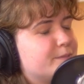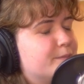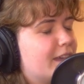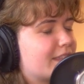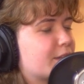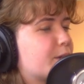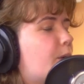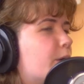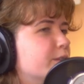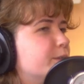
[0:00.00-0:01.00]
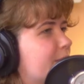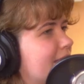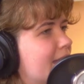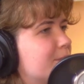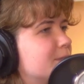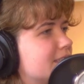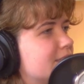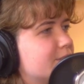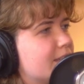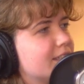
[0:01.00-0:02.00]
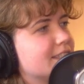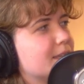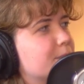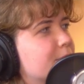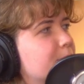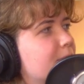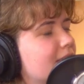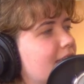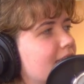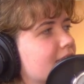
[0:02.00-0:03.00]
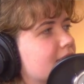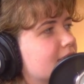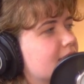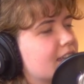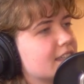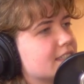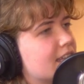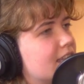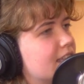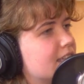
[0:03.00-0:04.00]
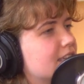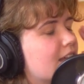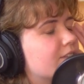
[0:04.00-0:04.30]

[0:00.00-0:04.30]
like the core of who I am was still very similar, but like I said, I like never